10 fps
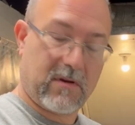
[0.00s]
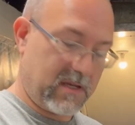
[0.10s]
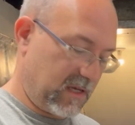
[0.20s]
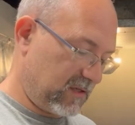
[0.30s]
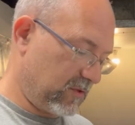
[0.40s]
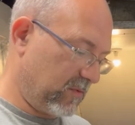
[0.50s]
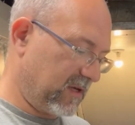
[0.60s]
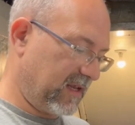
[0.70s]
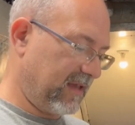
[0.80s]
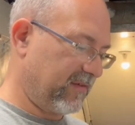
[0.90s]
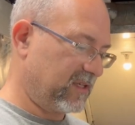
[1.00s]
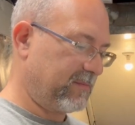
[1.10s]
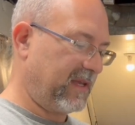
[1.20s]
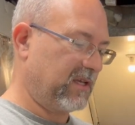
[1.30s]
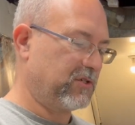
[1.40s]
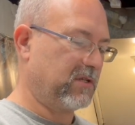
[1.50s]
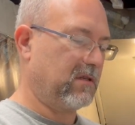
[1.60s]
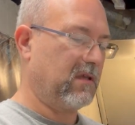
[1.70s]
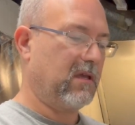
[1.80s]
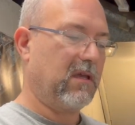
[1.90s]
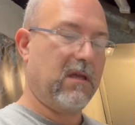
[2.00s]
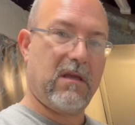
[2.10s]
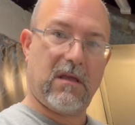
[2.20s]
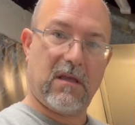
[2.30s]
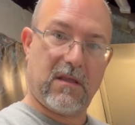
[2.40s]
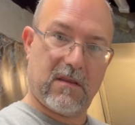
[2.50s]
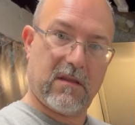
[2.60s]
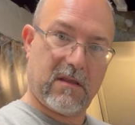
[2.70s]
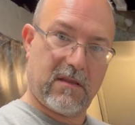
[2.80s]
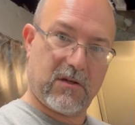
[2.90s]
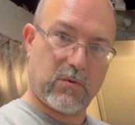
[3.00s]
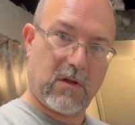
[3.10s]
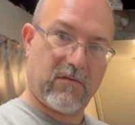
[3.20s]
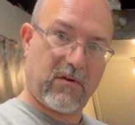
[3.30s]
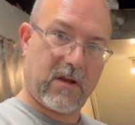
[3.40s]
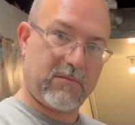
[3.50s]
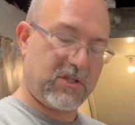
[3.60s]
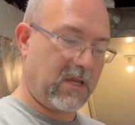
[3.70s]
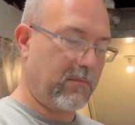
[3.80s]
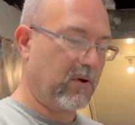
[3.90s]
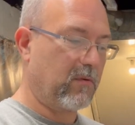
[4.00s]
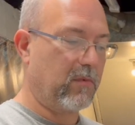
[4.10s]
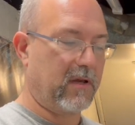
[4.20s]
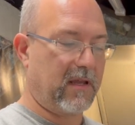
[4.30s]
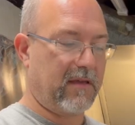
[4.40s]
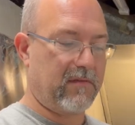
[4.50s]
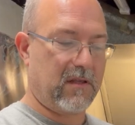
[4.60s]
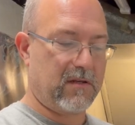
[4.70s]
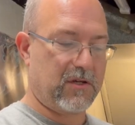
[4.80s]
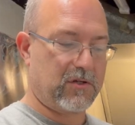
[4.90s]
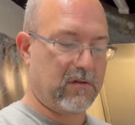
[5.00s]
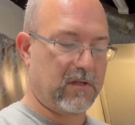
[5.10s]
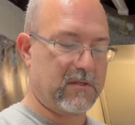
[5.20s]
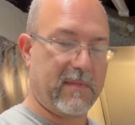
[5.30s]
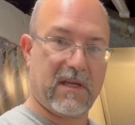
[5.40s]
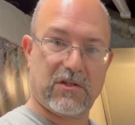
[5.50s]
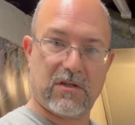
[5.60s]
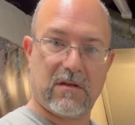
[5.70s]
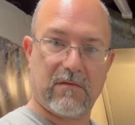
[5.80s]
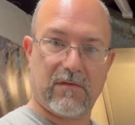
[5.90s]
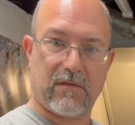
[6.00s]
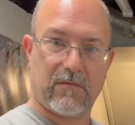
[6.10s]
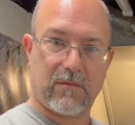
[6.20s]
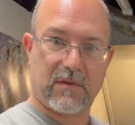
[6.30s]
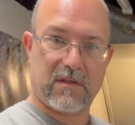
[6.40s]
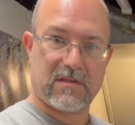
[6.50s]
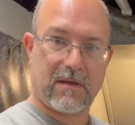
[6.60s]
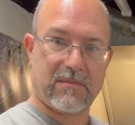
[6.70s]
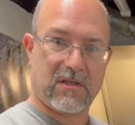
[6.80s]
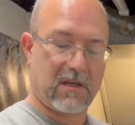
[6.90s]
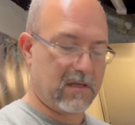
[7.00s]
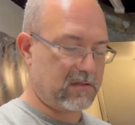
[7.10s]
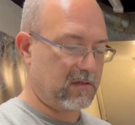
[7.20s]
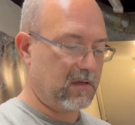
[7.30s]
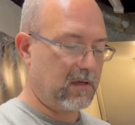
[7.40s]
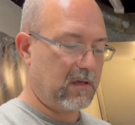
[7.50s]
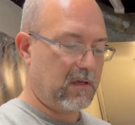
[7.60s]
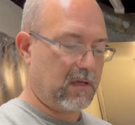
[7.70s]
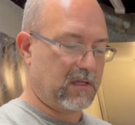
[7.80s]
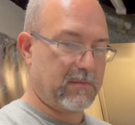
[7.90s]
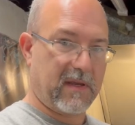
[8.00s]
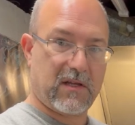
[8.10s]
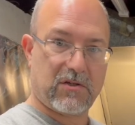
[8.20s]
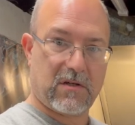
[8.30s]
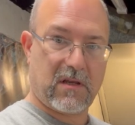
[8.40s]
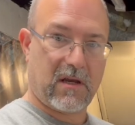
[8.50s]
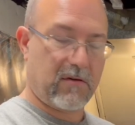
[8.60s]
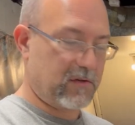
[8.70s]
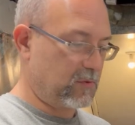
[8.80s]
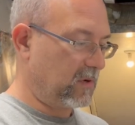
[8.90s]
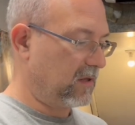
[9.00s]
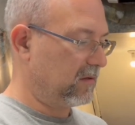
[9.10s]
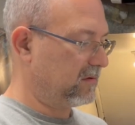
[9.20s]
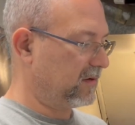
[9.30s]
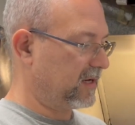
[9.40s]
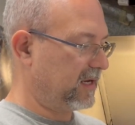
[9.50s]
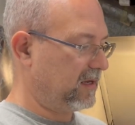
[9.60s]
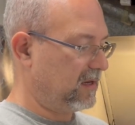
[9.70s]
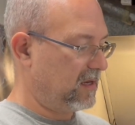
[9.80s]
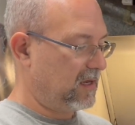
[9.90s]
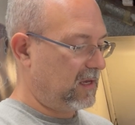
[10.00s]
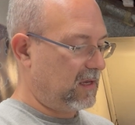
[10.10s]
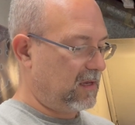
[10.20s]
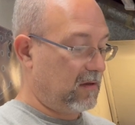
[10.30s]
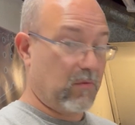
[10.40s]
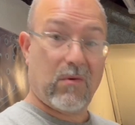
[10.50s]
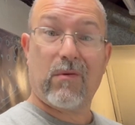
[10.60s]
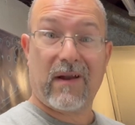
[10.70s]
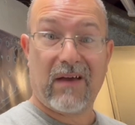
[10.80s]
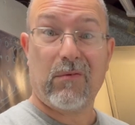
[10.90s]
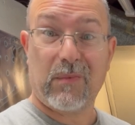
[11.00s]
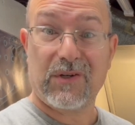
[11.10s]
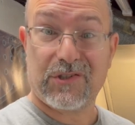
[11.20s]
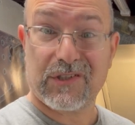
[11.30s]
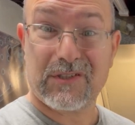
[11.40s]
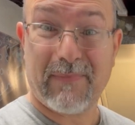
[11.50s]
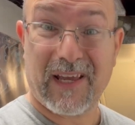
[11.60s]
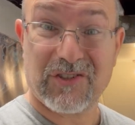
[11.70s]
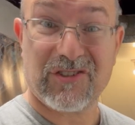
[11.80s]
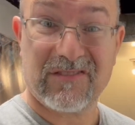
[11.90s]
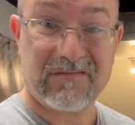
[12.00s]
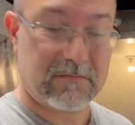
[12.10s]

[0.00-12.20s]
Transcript: Okay, so we're going to have expansion in the 12 gram chamber. We're going to have the additional expansion with this MCS expansion here as well. Okay, we're going to have a bunch of expansion.